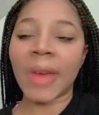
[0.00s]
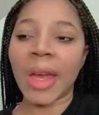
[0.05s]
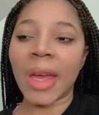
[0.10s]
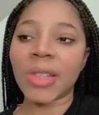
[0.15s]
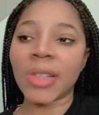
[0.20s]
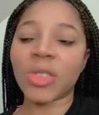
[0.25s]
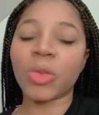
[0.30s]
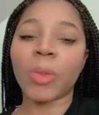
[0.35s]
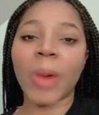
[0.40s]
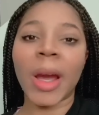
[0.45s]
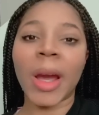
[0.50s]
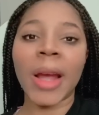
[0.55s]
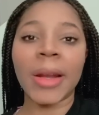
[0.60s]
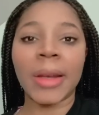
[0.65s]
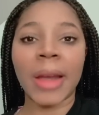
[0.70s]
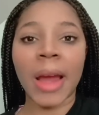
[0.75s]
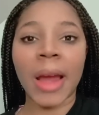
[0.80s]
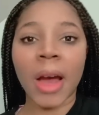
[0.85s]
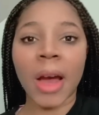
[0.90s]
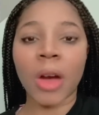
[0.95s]
Hence why
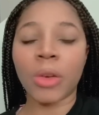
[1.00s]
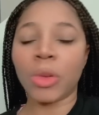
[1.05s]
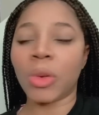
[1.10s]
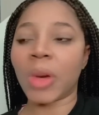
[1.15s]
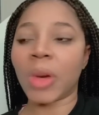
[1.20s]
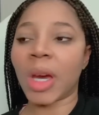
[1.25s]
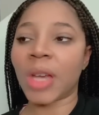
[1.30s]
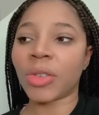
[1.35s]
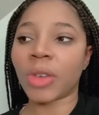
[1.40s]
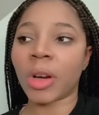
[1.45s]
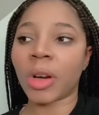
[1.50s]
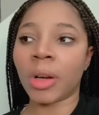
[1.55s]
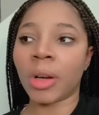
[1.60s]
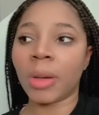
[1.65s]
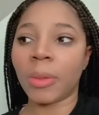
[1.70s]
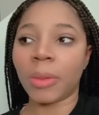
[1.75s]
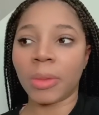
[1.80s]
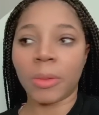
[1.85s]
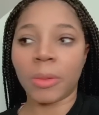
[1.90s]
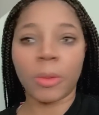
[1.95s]
now you guys
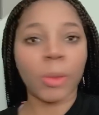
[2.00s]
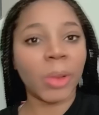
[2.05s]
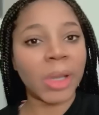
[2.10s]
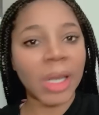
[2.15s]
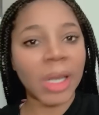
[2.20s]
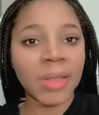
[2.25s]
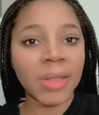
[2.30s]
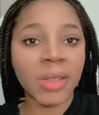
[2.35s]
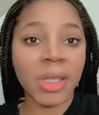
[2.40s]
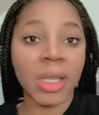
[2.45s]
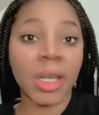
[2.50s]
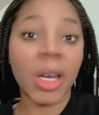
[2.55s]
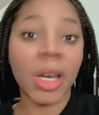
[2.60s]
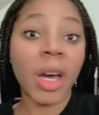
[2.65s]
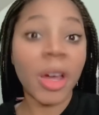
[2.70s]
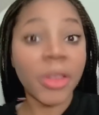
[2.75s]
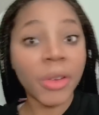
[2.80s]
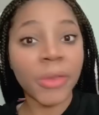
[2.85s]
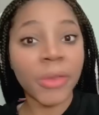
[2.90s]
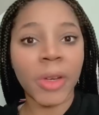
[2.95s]
are relating to the
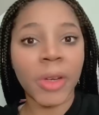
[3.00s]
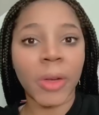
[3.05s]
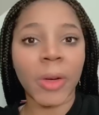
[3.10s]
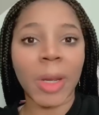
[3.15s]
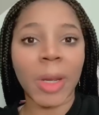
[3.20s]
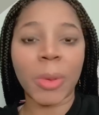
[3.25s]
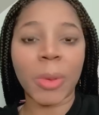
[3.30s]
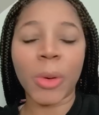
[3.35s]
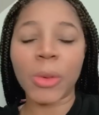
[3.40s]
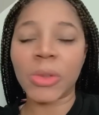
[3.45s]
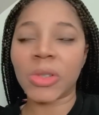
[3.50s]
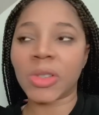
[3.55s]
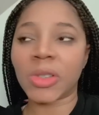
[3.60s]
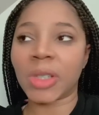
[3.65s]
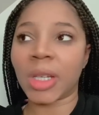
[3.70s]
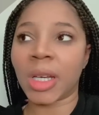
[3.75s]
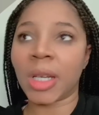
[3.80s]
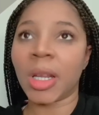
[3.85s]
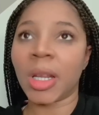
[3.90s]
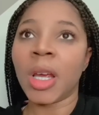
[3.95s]
other video I
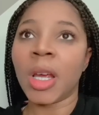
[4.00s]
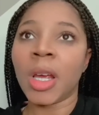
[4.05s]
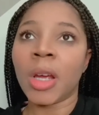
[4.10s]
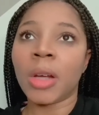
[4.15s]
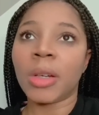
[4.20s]
posted